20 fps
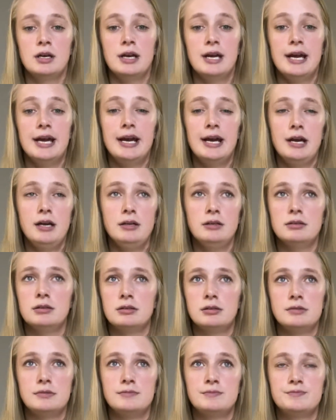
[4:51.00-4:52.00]

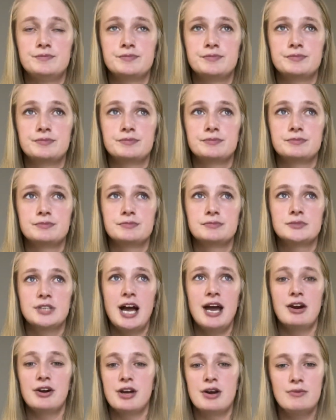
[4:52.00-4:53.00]
I
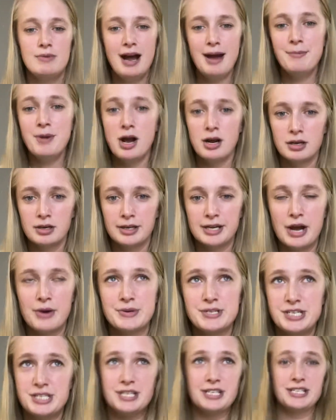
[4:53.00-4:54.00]
don't know. I'm not going to go
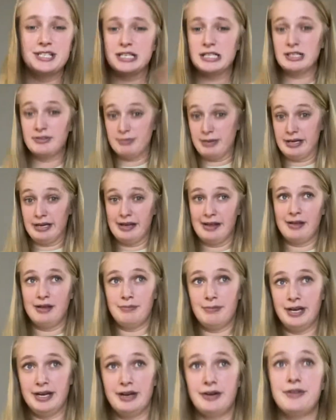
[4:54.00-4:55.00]
into detail of
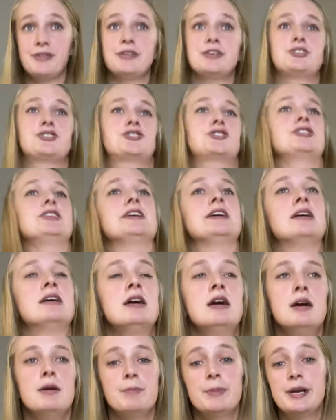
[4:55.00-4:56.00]
my health history,
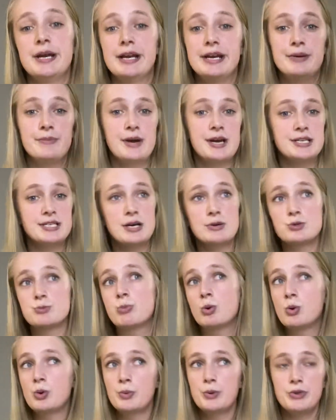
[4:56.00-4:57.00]
but anyways, I was
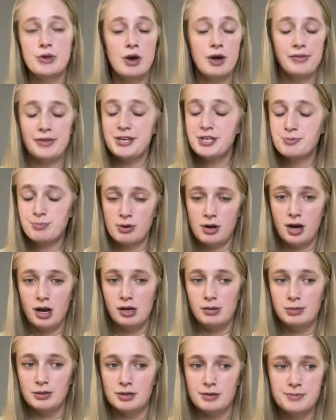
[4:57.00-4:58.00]
born with all these
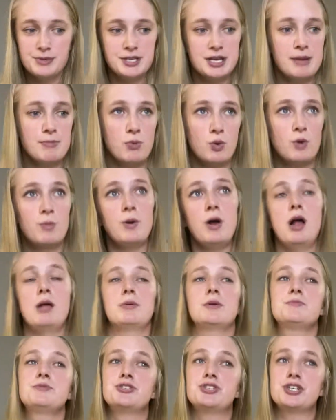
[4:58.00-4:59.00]
problems, and more
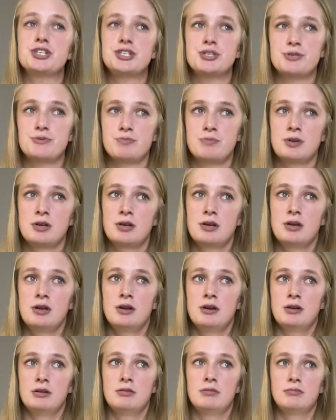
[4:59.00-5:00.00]
problems just
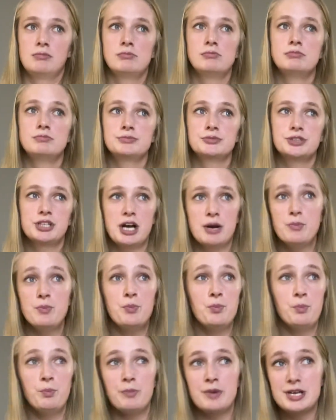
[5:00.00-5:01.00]
come
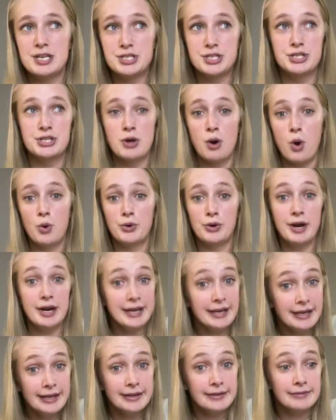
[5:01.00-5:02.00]
as the older I
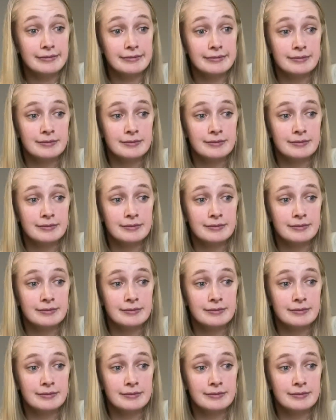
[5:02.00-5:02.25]
get.